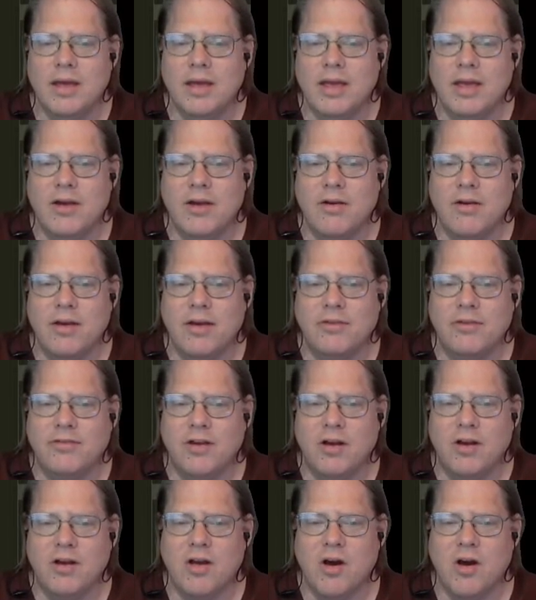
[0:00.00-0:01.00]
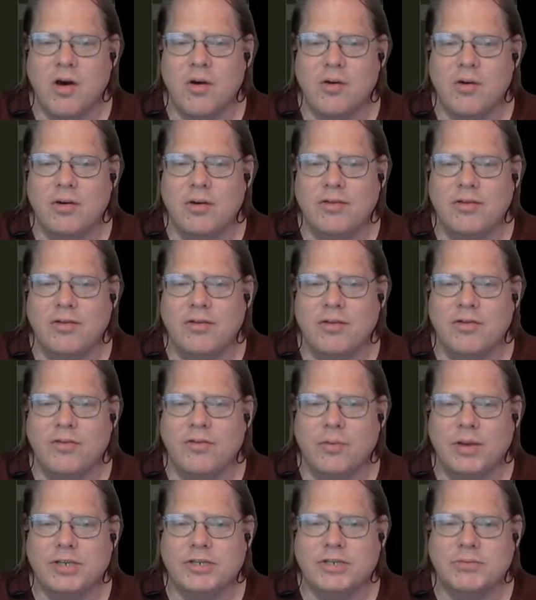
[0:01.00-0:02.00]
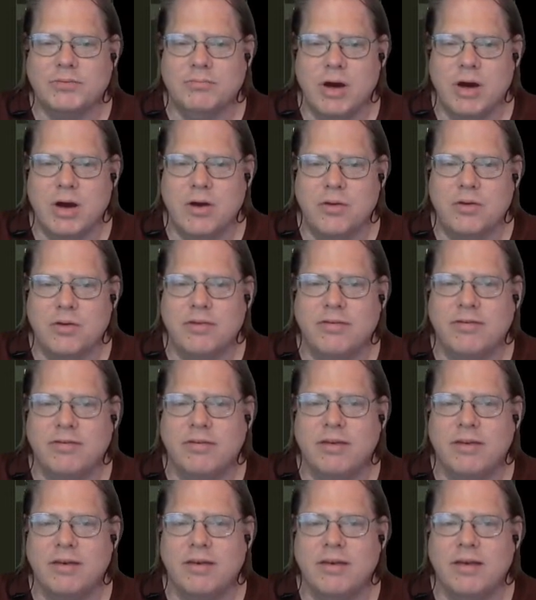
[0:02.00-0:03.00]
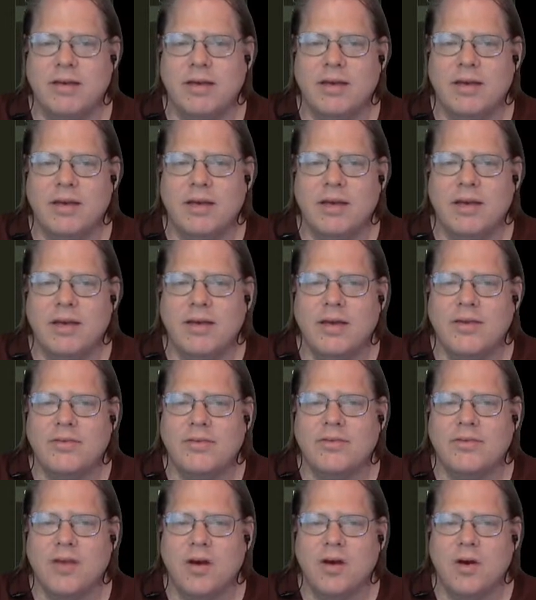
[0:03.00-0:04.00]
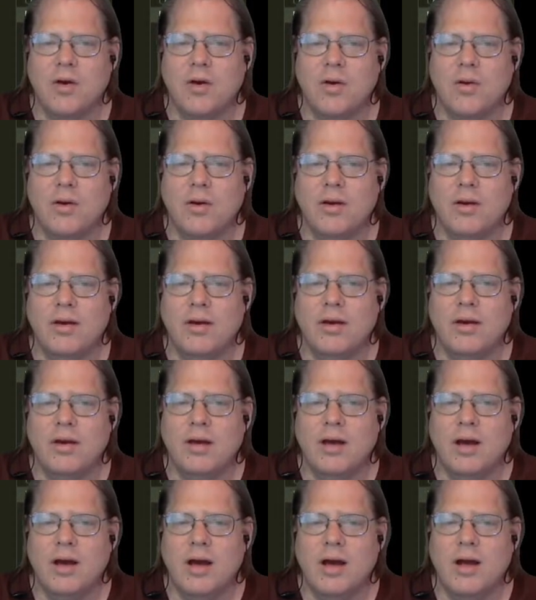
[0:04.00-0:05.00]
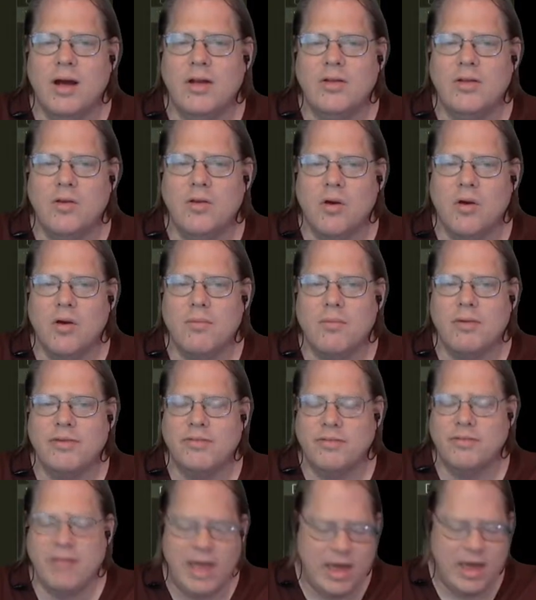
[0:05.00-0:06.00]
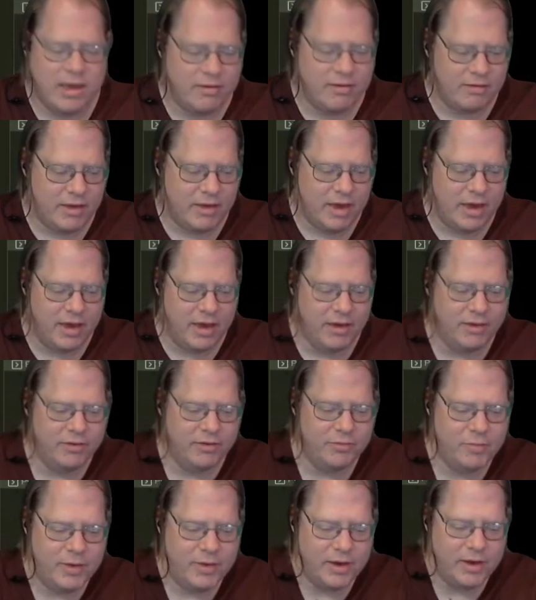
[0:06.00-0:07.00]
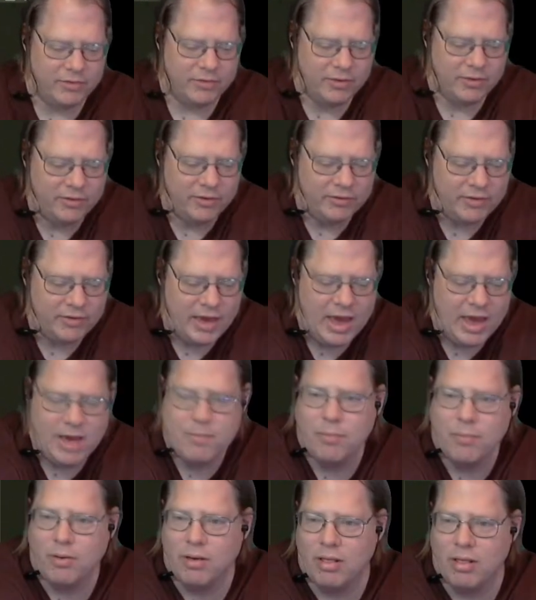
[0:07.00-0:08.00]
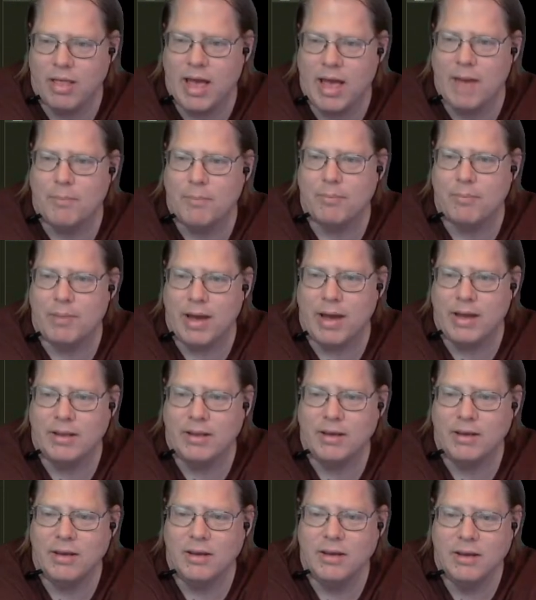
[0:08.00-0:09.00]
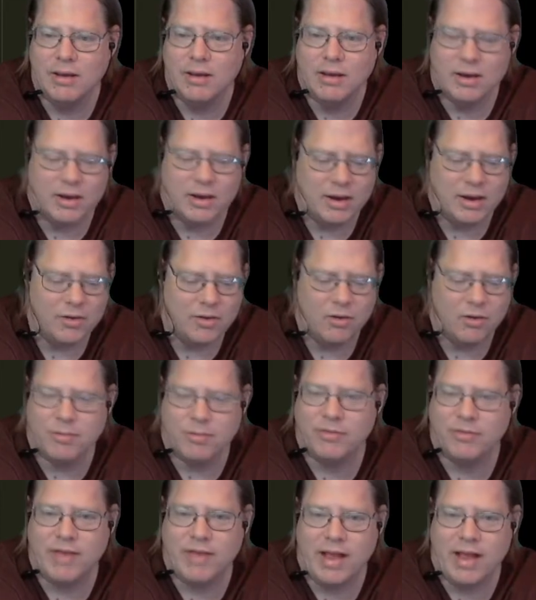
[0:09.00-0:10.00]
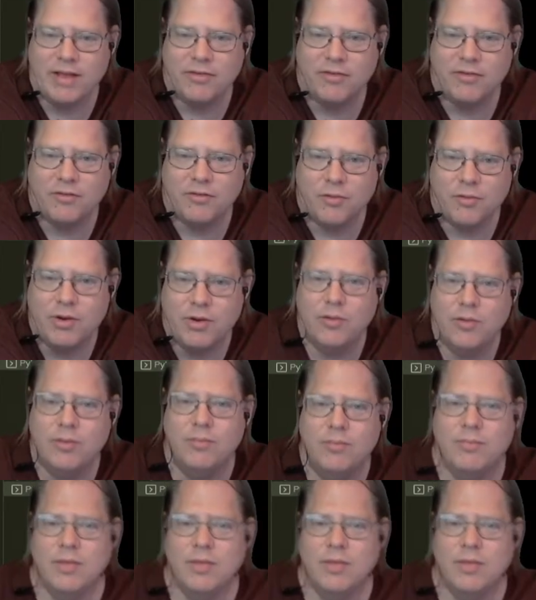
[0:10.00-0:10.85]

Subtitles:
Here is our code to switch modes. So normal state is, because this is a pull up button, normal state is true.